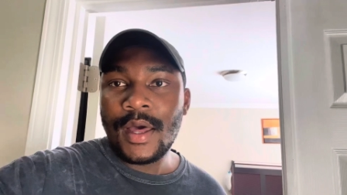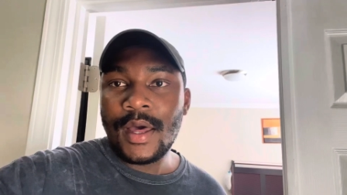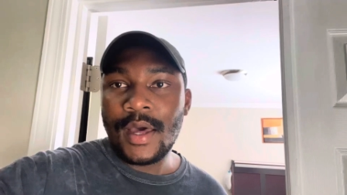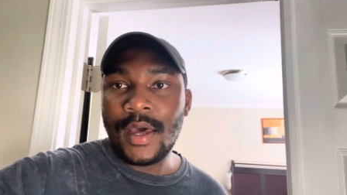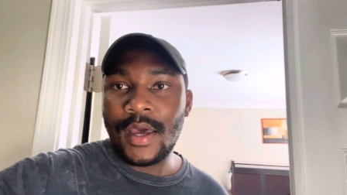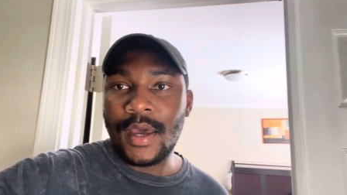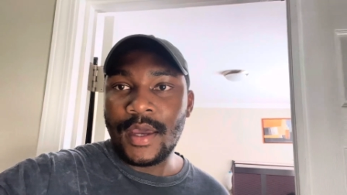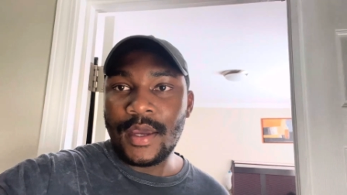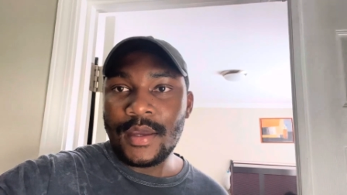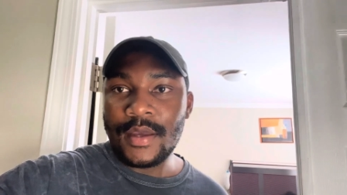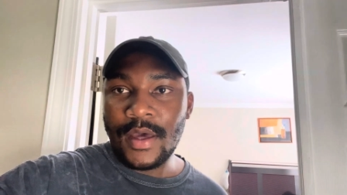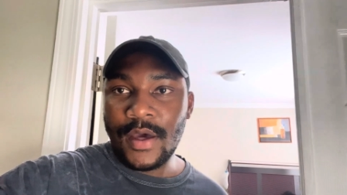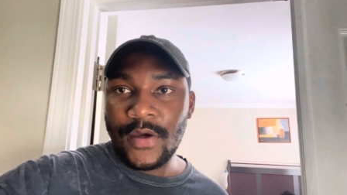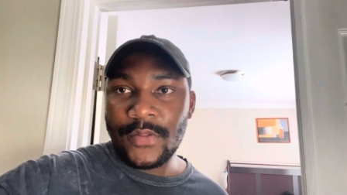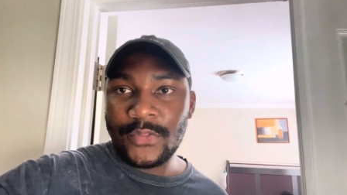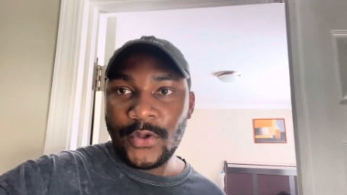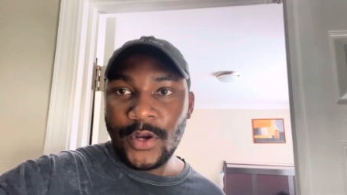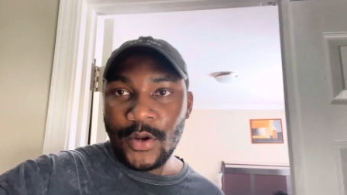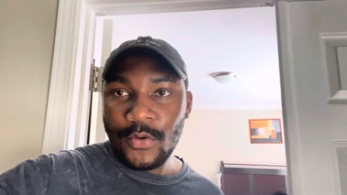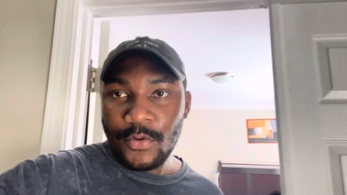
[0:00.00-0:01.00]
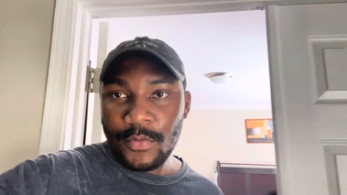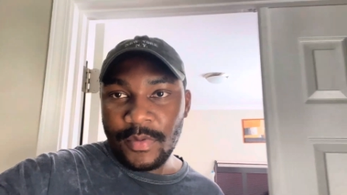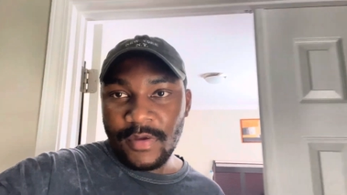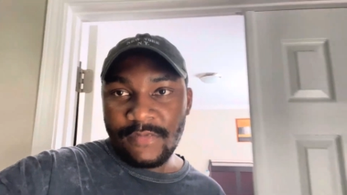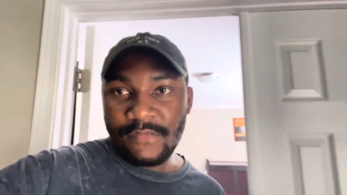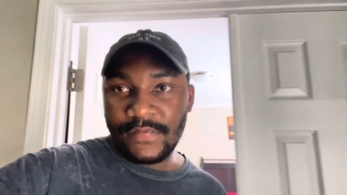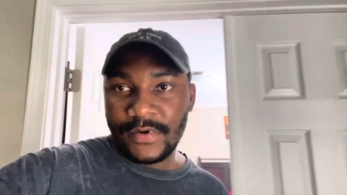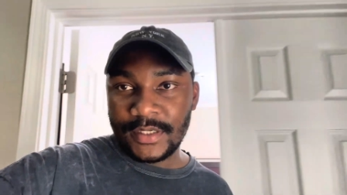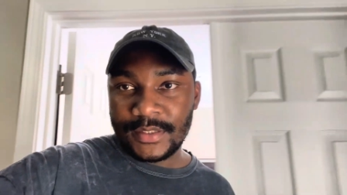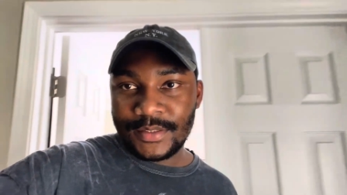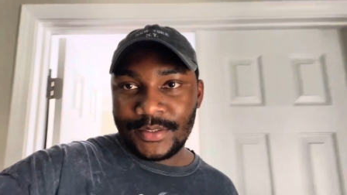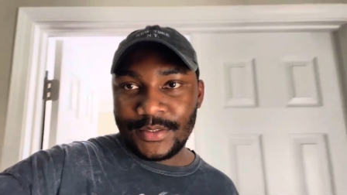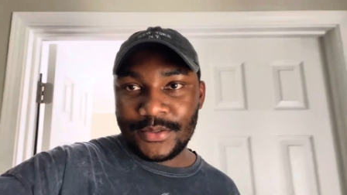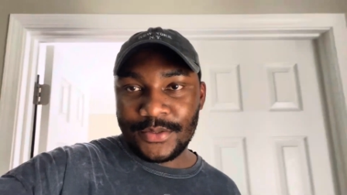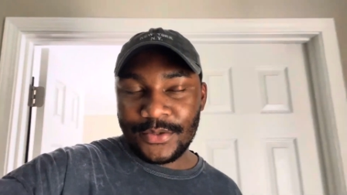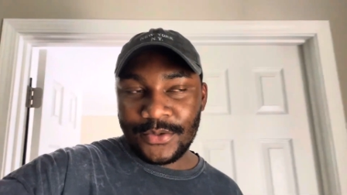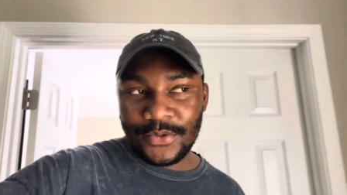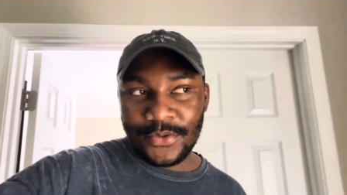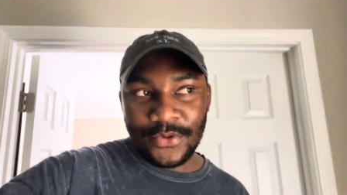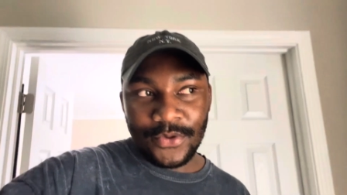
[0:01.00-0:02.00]
Hi, I thought it would be fun
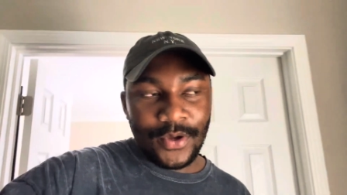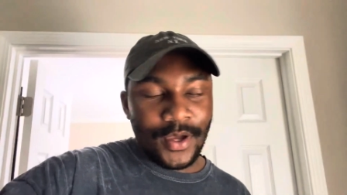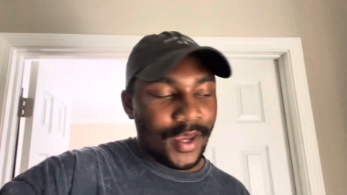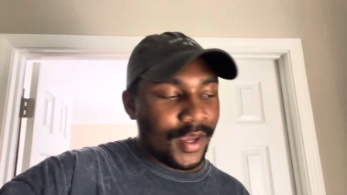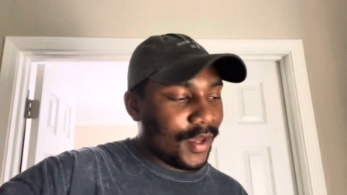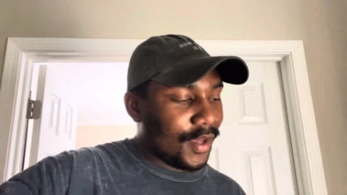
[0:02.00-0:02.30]
to,